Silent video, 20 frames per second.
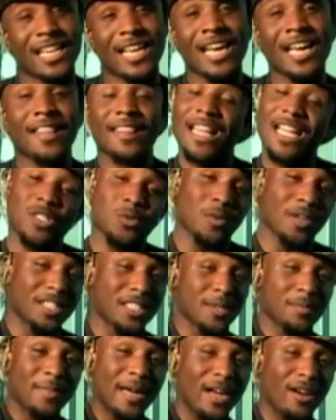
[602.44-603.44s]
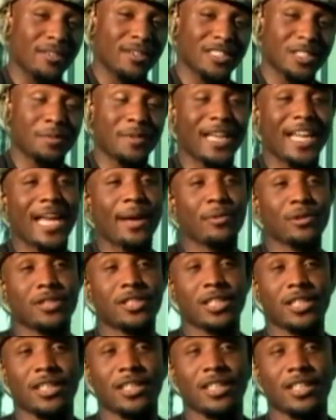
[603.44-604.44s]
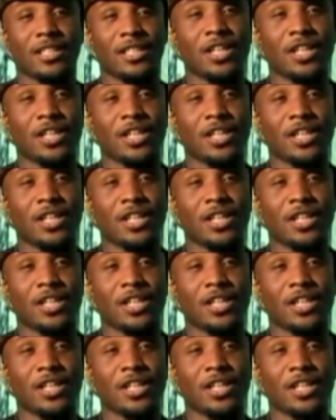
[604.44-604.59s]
is. that's what it's about. is being able to